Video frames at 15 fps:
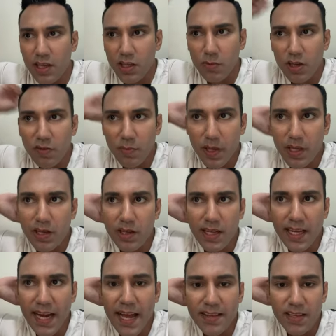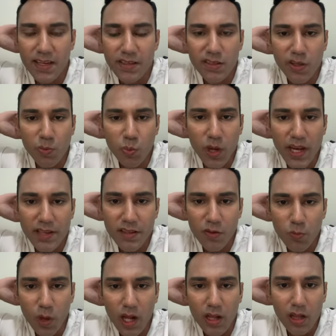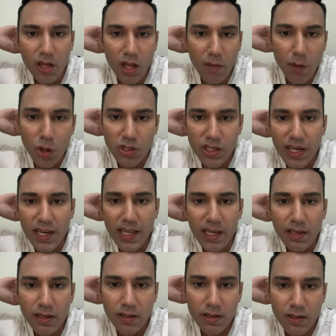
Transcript: you may have been neglected in some ways as well, emotionally.